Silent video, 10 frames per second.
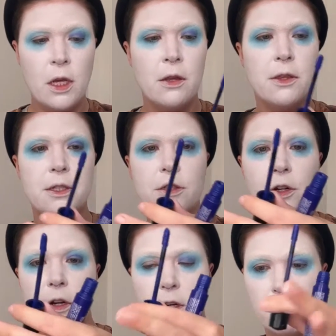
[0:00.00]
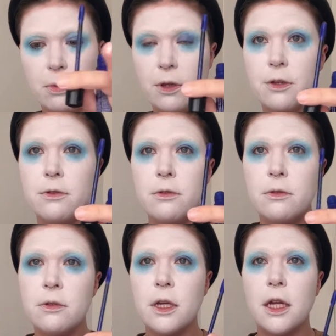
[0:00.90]
this darker blue
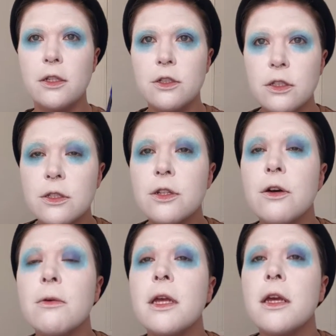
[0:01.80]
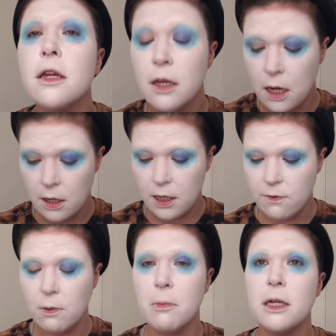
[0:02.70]
and just going in and
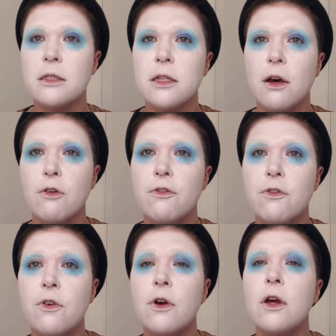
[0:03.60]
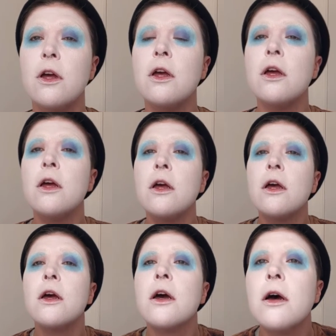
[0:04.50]
giving myself
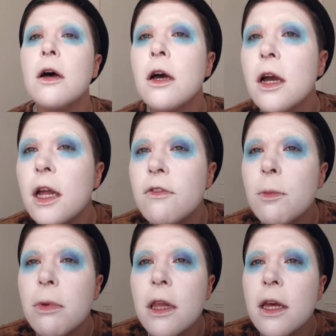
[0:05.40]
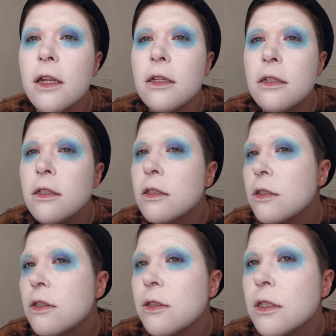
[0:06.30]
kind of a blend,
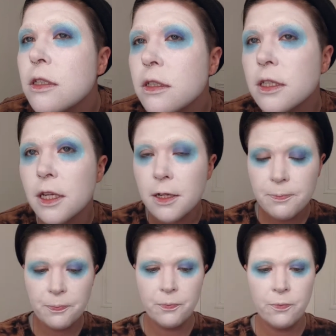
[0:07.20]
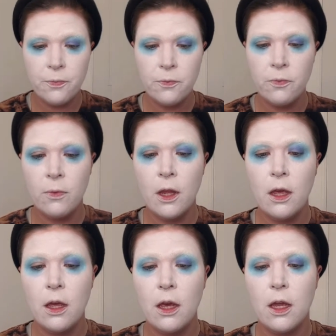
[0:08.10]
as you can see.
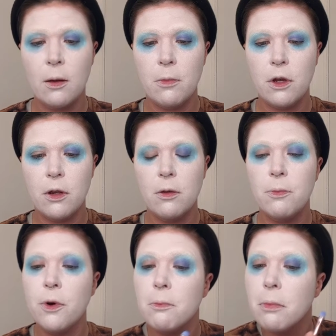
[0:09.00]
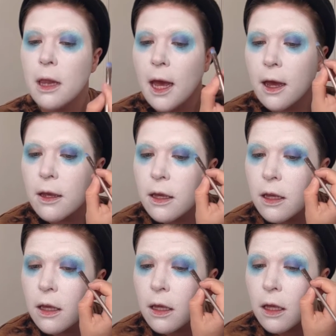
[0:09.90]
And I'm gonna put black
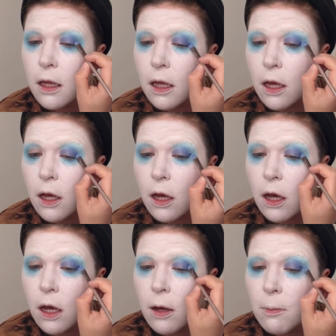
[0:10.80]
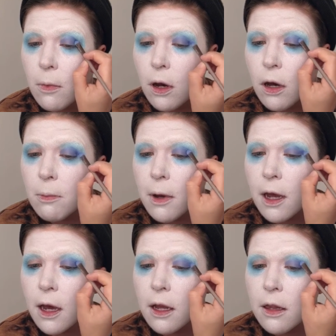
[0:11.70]
on my
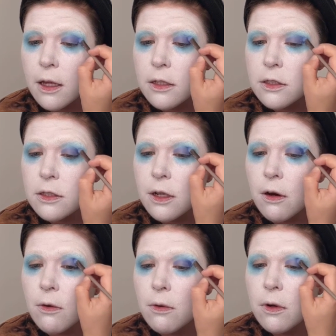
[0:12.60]
eyelids, so